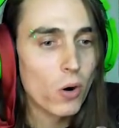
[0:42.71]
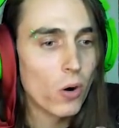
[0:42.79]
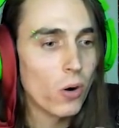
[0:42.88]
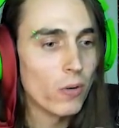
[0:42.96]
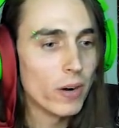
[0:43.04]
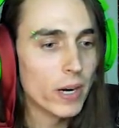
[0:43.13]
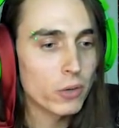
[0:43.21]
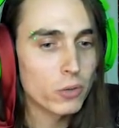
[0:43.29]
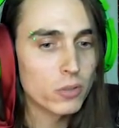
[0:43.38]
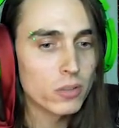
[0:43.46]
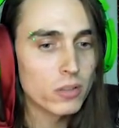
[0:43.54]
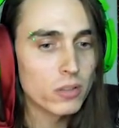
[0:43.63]
Oh, very
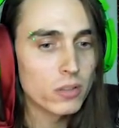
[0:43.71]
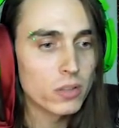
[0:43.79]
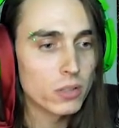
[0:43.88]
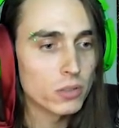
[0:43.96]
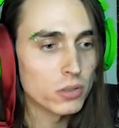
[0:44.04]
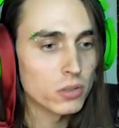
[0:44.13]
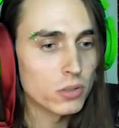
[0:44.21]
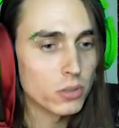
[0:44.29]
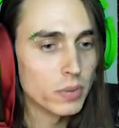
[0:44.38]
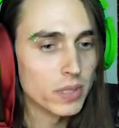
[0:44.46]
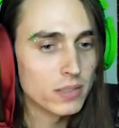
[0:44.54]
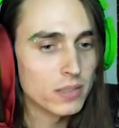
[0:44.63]
good. You're
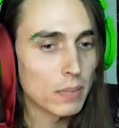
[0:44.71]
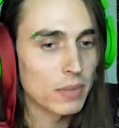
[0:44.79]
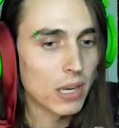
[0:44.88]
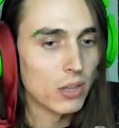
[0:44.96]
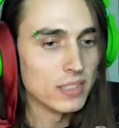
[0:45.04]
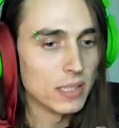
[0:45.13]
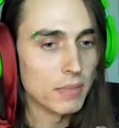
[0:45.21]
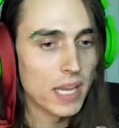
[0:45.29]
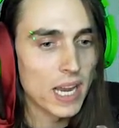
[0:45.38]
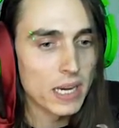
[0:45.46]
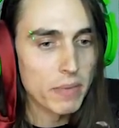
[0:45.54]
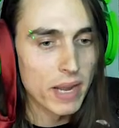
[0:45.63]
stupid. Stop closing
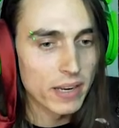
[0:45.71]
behind me.